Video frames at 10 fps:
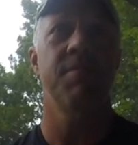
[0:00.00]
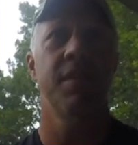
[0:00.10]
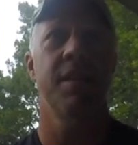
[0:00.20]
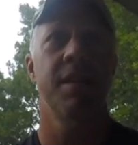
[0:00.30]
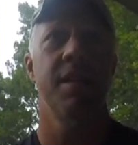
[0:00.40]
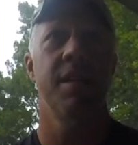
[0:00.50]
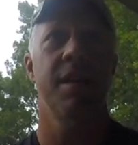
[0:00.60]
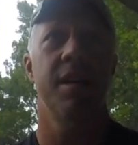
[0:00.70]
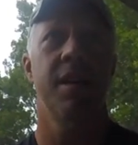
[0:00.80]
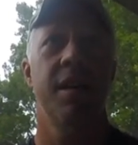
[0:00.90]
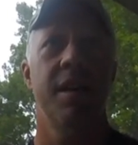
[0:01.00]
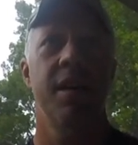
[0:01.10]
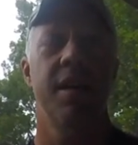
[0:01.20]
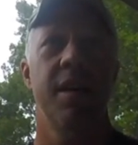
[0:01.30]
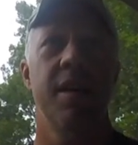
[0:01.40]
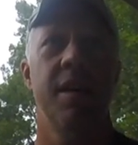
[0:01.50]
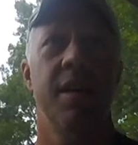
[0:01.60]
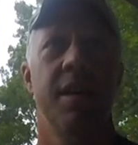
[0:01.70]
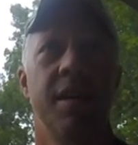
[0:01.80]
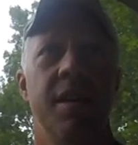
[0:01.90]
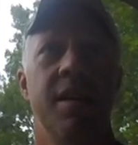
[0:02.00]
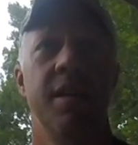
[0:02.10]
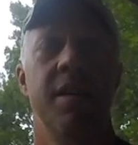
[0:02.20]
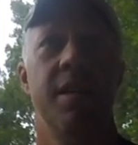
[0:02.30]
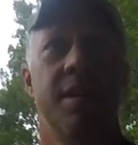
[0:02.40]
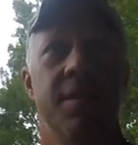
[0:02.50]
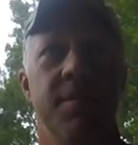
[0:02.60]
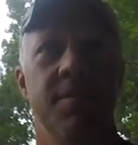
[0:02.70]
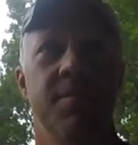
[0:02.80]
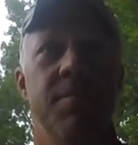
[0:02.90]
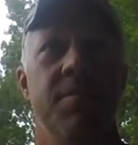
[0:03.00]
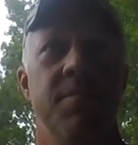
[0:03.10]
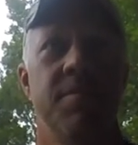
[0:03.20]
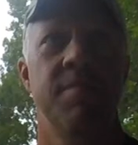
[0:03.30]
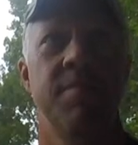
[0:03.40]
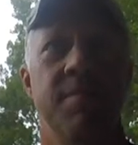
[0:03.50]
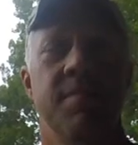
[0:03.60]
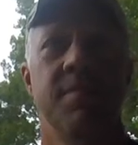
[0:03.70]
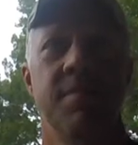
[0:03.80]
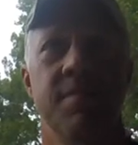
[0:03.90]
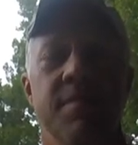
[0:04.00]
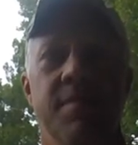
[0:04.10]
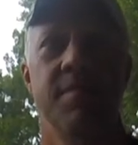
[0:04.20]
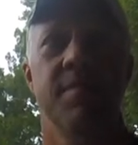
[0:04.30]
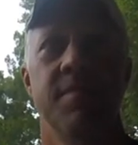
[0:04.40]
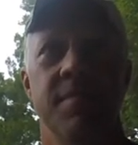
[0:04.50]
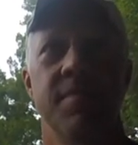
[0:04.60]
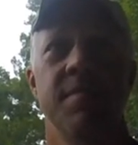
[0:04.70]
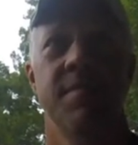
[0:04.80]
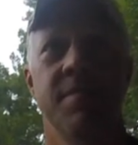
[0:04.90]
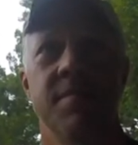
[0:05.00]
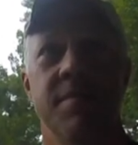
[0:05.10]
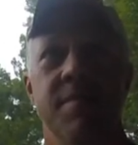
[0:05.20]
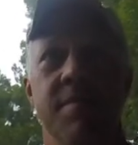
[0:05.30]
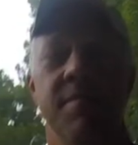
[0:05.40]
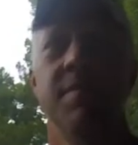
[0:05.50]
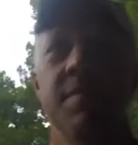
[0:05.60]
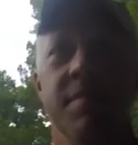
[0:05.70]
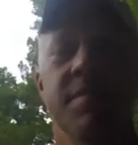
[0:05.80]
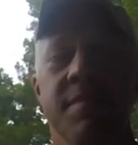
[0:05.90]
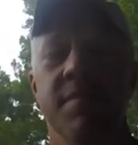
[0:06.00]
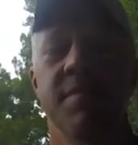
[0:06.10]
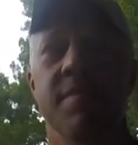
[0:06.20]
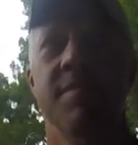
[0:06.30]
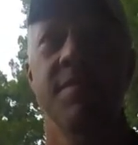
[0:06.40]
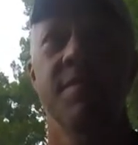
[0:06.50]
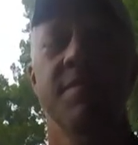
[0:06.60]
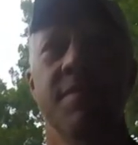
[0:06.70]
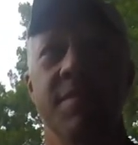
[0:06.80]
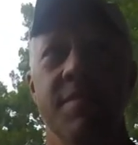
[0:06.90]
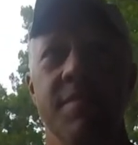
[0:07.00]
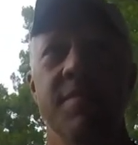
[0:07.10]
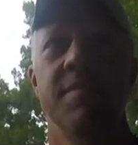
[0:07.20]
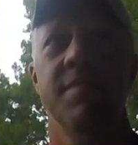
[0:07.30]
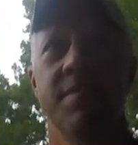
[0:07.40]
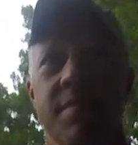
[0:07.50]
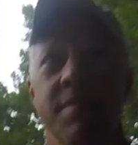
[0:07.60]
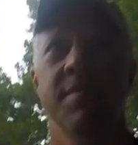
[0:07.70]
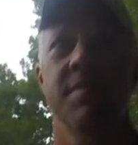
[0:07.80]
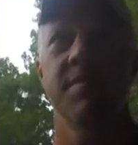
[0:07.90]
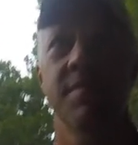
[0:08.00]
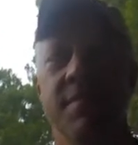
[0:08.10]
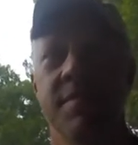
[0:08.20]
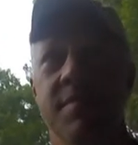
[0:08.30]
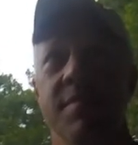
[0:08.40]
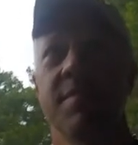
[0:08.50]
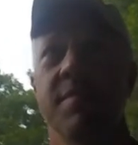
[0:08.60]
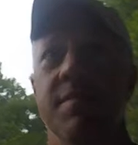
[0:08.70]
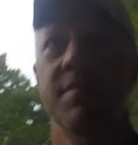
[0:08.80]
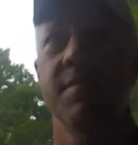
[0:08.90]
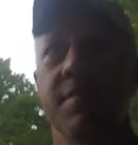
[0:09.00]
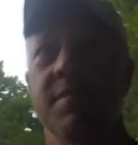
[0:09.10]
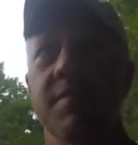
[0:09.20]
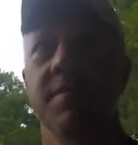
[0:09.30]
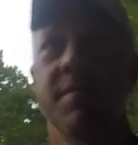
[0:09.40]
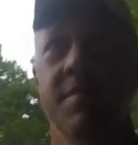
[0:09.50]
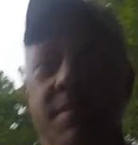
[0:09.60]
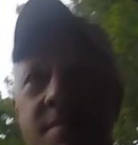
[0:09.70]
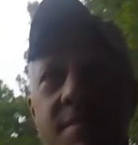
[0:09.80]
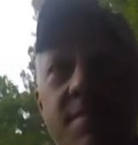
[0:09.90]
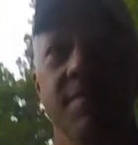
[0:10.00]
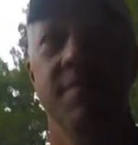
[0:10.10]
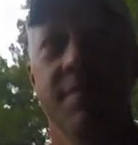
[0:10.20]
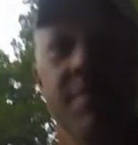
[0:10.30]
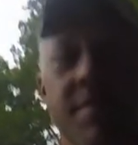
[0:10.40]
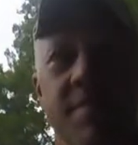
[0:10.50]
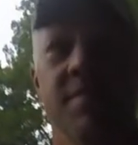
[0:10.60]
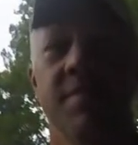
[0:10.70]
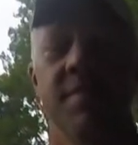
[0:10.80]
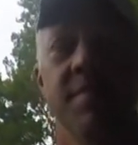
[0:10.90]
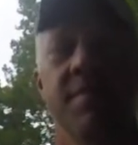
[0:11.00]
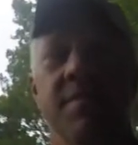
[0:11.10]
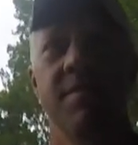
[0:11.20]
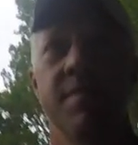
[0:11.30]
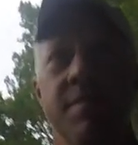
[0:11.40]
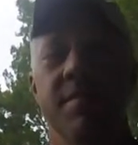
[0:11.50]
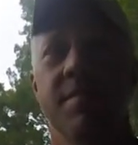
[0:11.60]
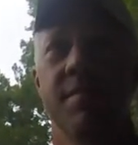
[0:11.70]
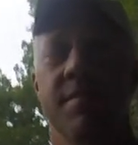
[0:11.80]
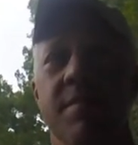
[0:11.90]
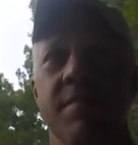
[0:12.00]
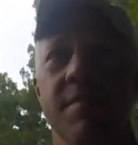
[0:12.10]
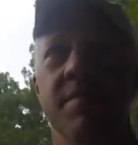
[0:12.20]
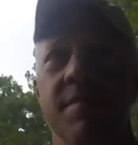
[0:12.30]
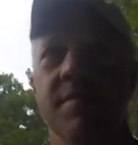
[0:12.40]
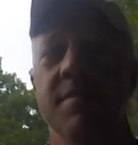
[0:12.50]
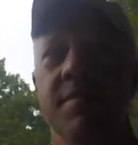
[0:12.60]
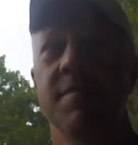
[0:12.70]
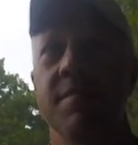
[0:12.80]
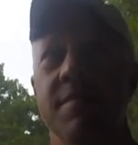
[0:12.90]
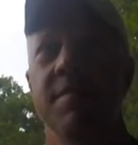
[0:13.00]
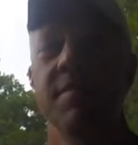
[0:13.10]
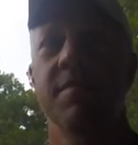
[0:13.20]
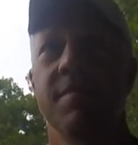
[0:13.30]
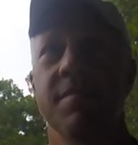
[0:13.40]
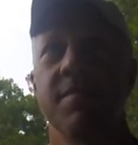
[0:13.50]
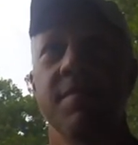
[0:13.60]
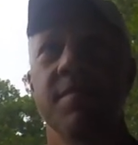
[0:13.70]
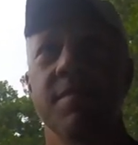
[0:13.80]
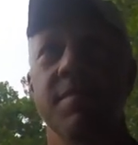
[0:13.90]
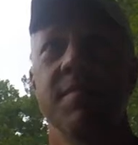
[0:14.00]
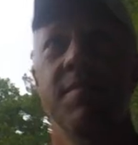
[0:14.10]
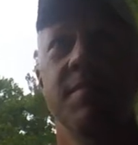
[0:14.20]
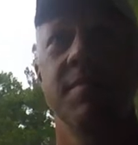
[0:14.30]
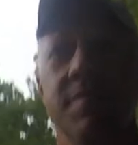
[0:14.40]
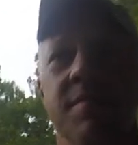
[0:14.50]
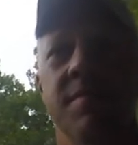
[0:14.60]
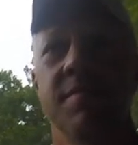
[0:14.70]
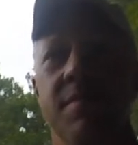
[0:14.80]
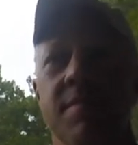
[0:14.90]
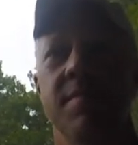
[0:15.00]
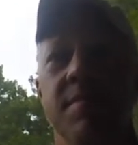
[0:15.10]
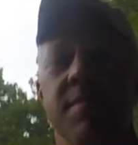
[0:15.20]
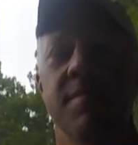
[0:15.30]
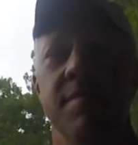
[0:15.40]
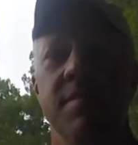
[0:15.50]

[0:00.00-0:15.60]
Yeah, yeah it, it's definitely seemed like in last five, six years, times have continue to drop both on the girls and guy side and to get into that top 15 in state. even you know down to that top five. It, it's mm-hmm. taken more each year. Yeah. Um, so training wise,